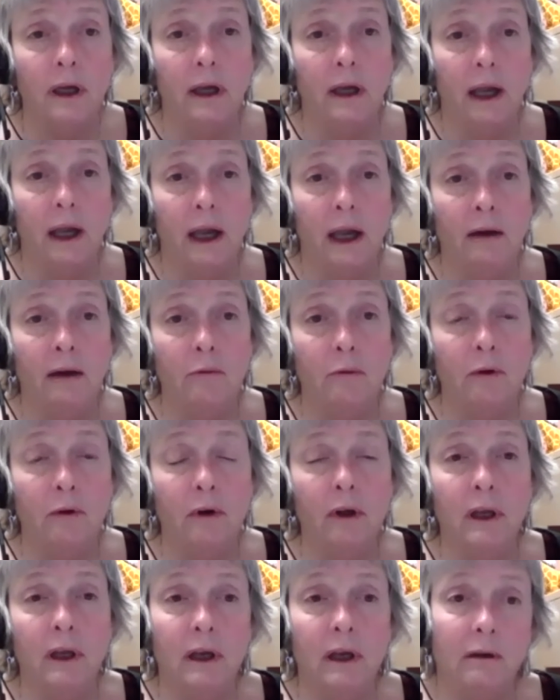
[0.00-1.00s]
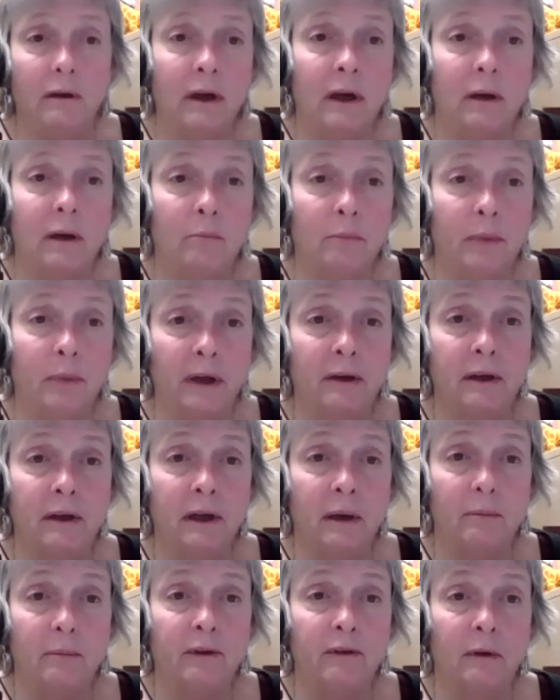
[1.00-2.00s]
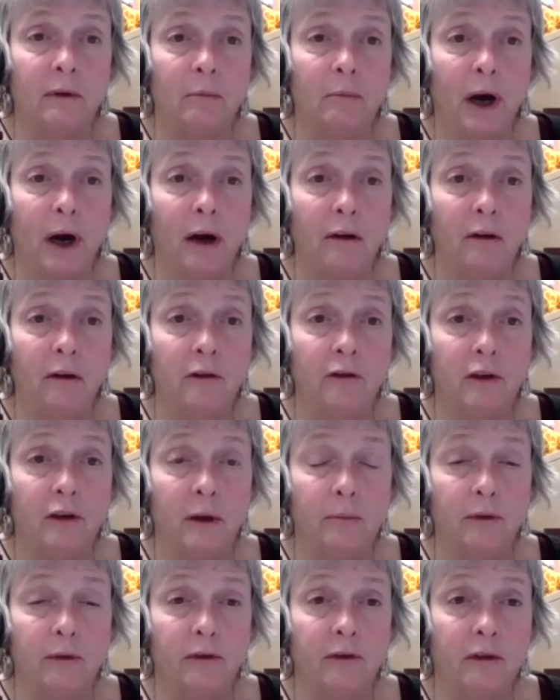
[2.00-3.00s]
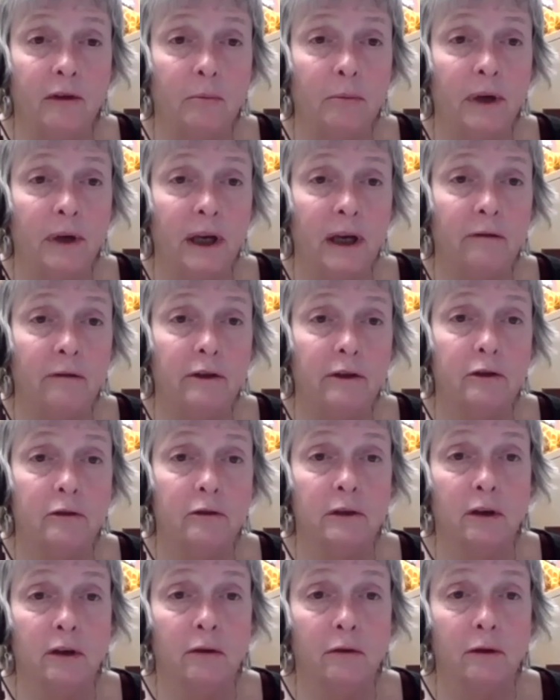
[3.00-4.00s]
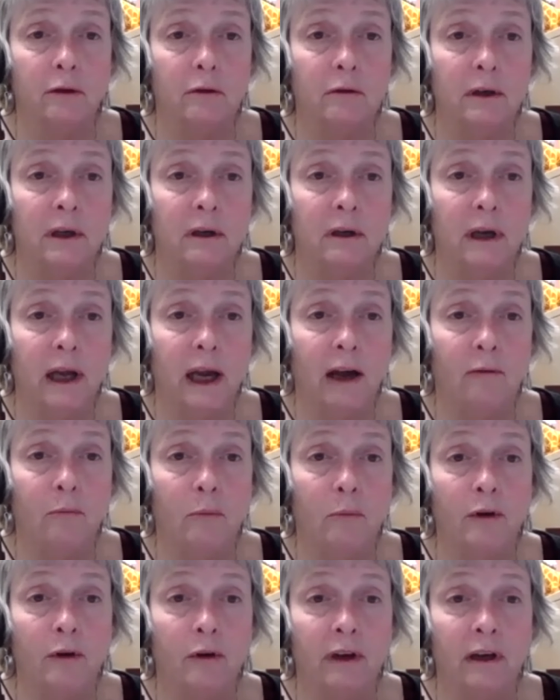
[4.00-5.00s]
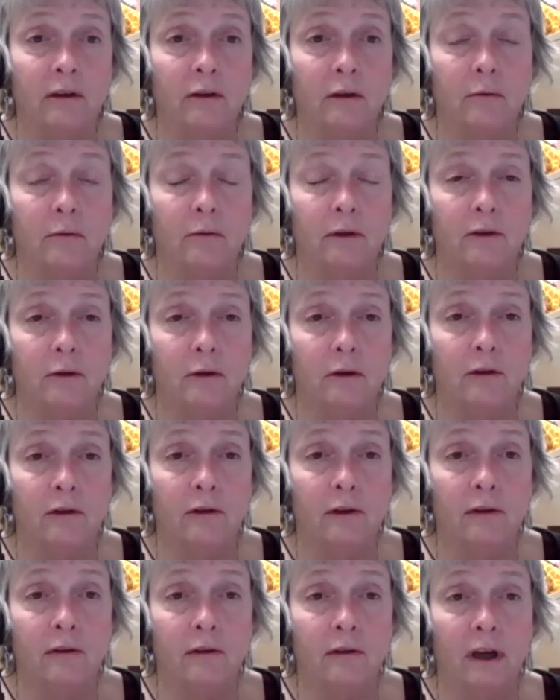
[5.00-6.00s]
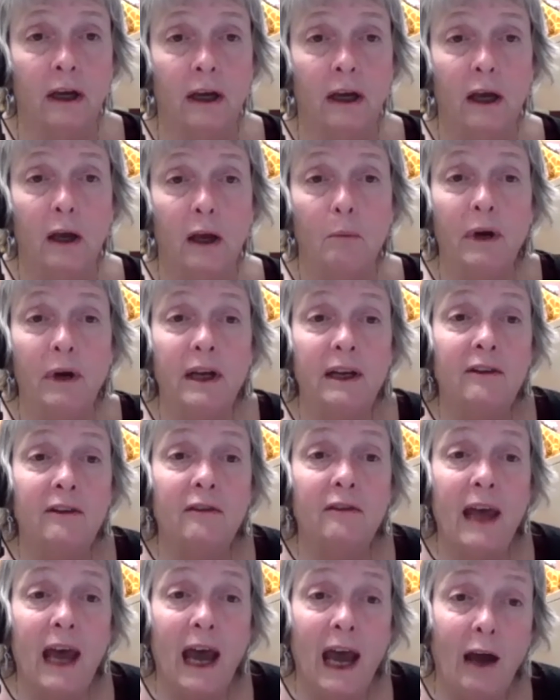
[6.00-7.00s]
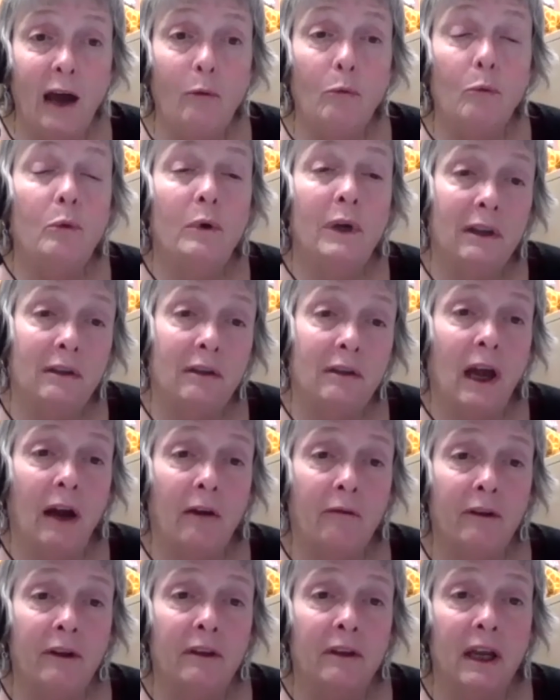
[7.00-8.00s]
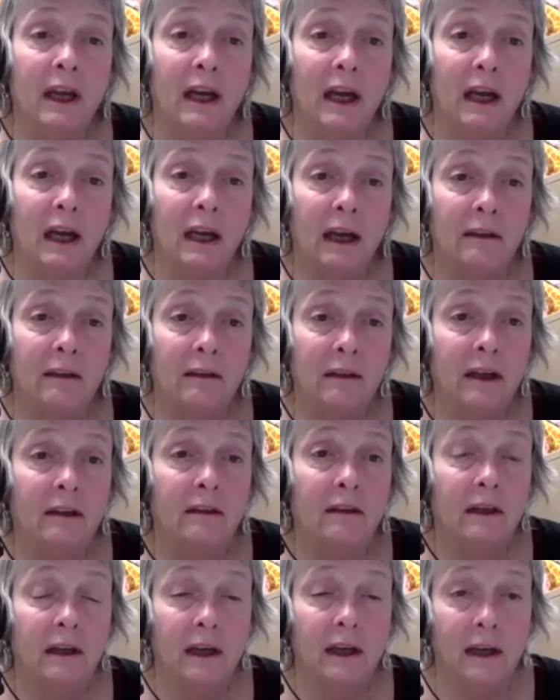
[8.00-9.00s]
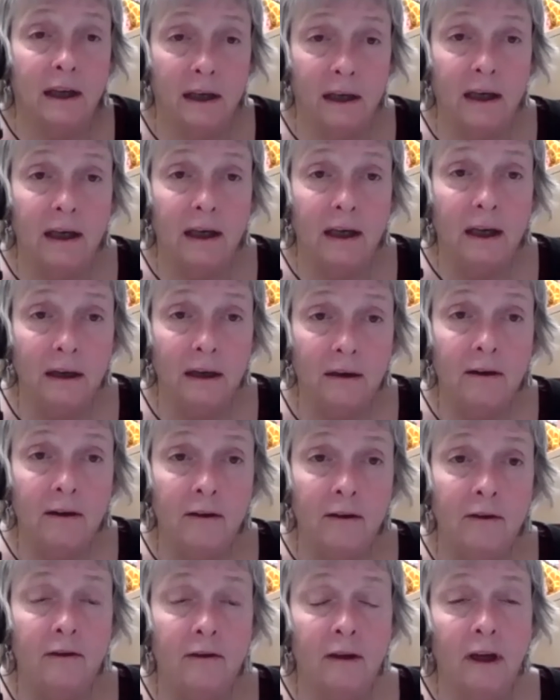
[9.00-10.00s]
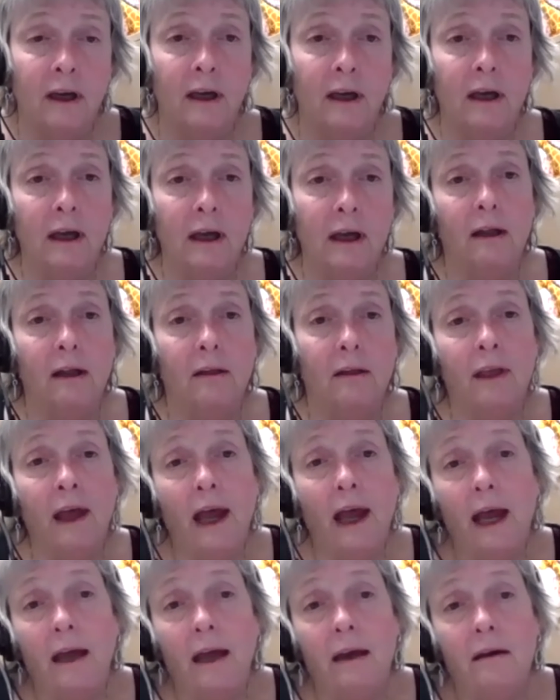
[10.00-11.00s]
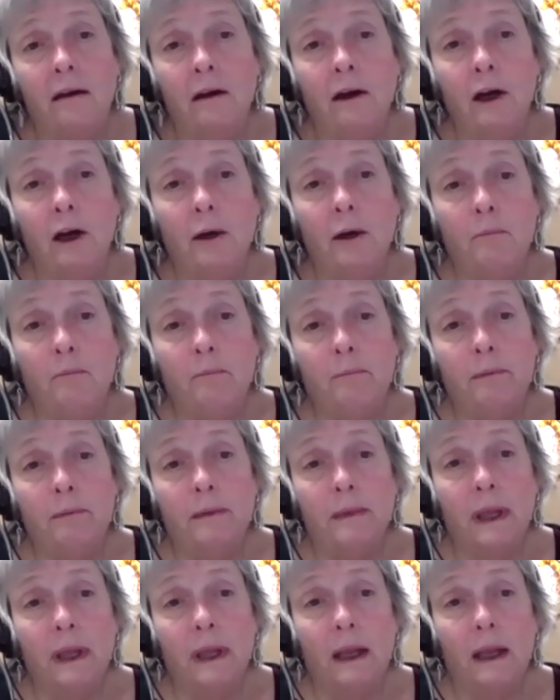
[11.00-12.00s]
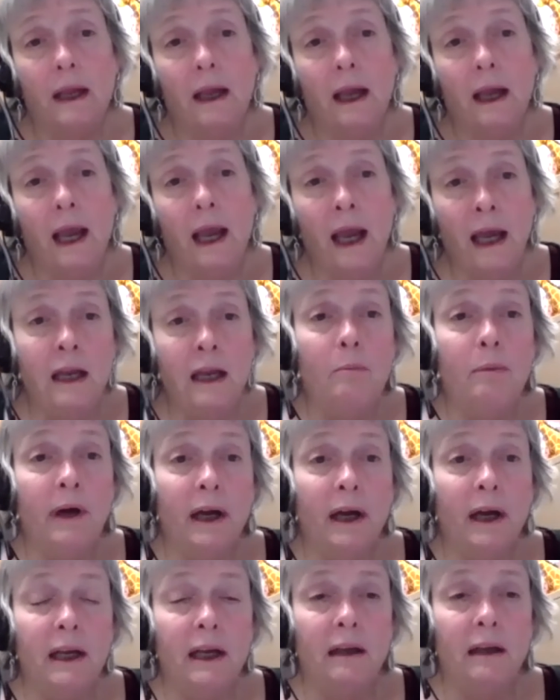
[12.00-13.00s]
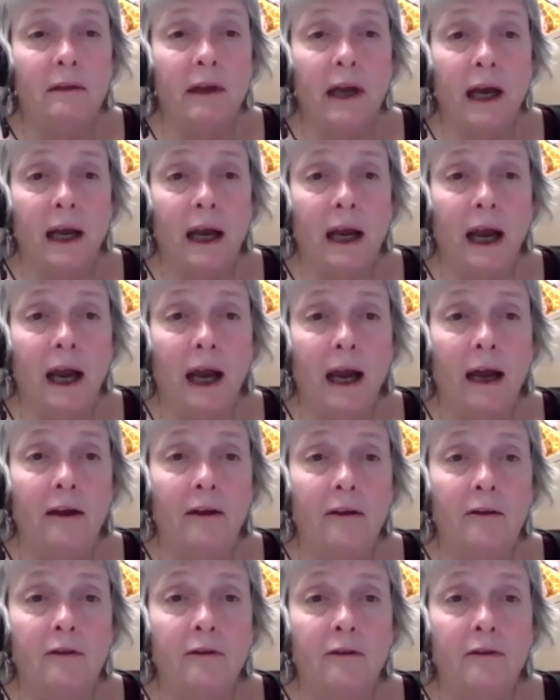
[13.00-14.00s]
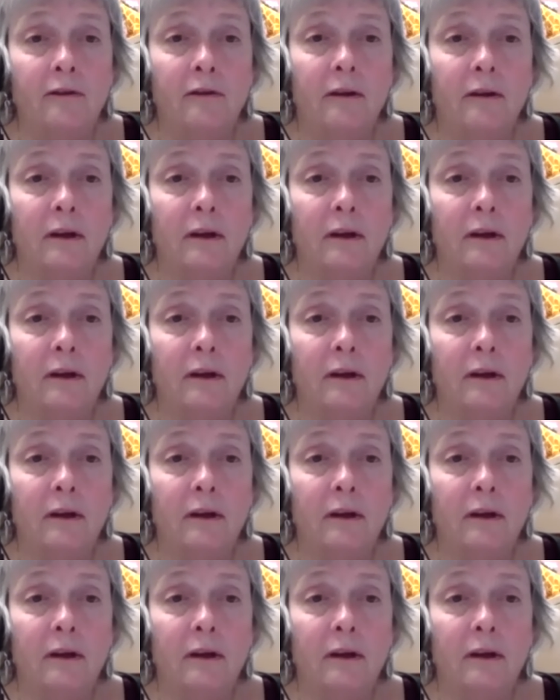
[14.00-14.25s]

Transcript: and really build up some partnerships to be able to recruit and have more dental resources. But it's that with everything. And I think the key is that anybody that has